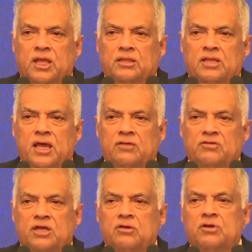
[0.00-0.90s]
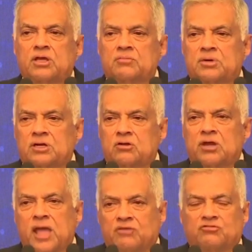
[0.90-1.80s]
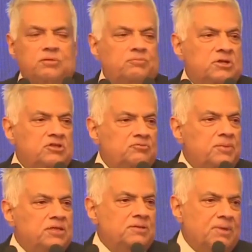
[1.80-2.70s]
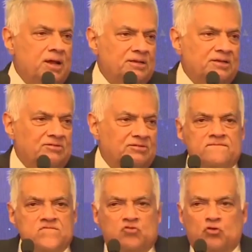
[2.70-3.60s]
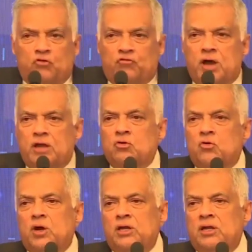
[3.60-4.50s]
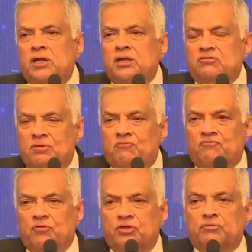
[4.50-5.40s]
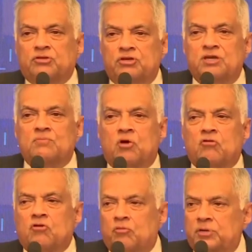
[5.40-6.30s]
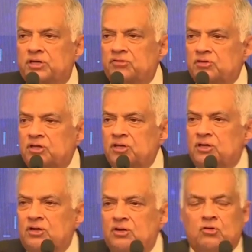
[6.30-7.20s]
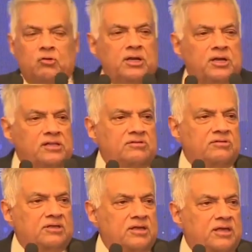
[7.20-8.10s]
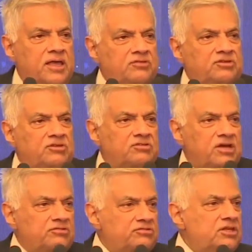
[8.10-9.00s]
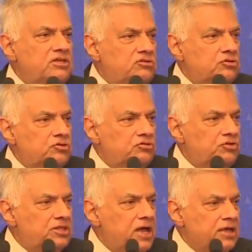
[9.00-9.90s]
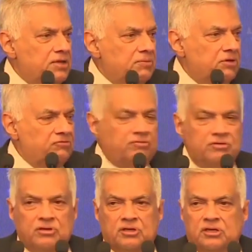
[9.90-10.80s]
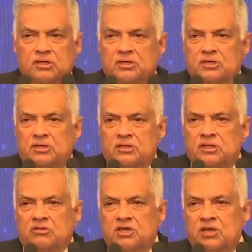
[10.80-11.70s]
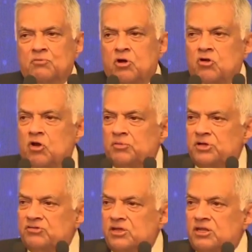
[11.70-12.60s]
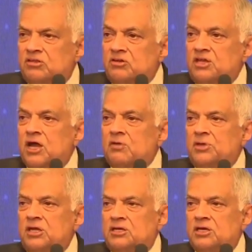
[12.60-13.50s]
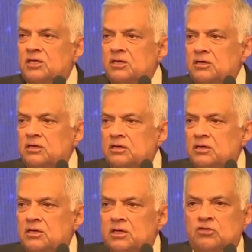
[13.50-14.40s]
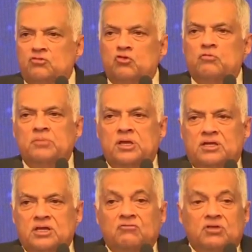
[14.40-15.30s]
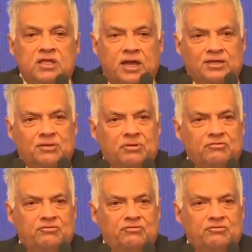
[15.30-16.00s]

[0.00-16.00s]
that there is an agreement or acceptance by the parties. So far, no one except for the Chamber of Commerce, no one else has discussed the issues with the IMF. The Chamber of Commerce had a 3-hour meeting, a Zoom meeting with the IMF,